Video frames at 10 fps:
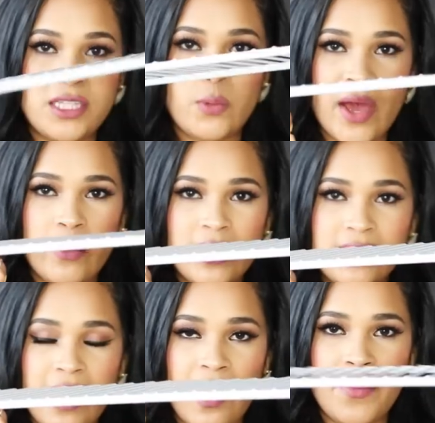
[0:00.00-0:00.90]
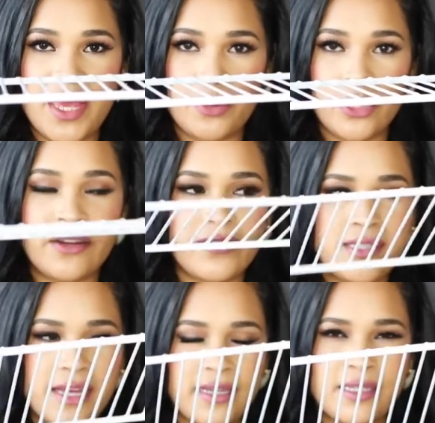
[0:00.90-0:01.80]
These white ones come in three
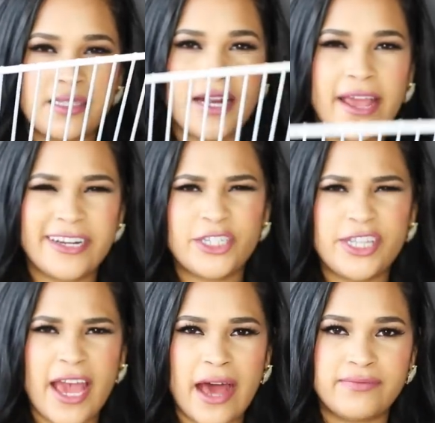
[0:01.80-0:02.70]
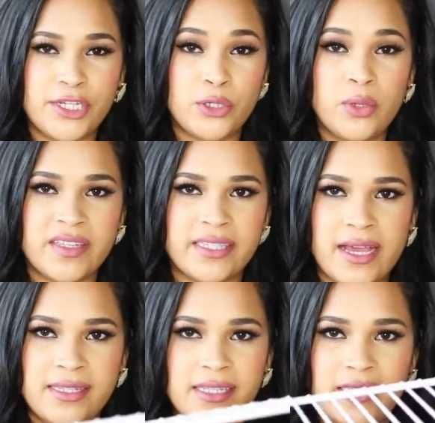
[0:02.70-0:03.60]
different sizes and I actually have two of the
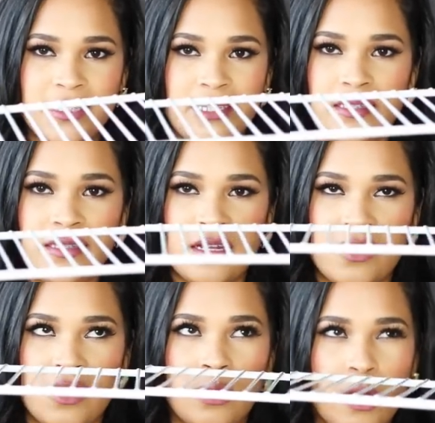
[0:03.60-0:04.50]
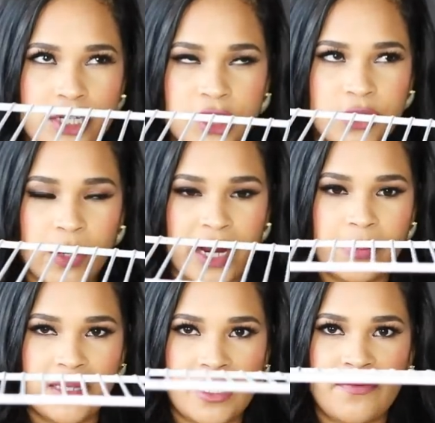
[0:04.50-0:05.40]
sizes. This is the largest one
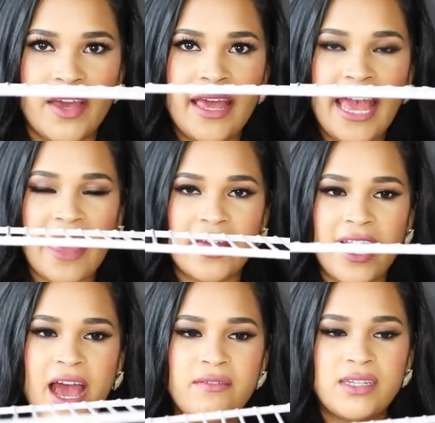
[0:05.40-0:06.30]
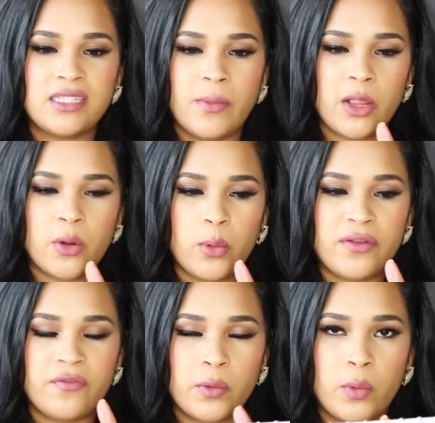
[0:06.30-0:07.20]
I believe and then I have a smaller
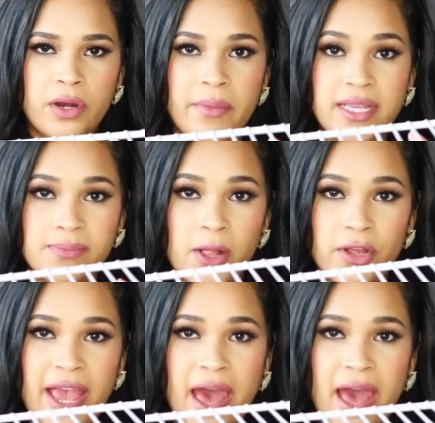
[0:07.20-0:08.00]
one for one of my smaller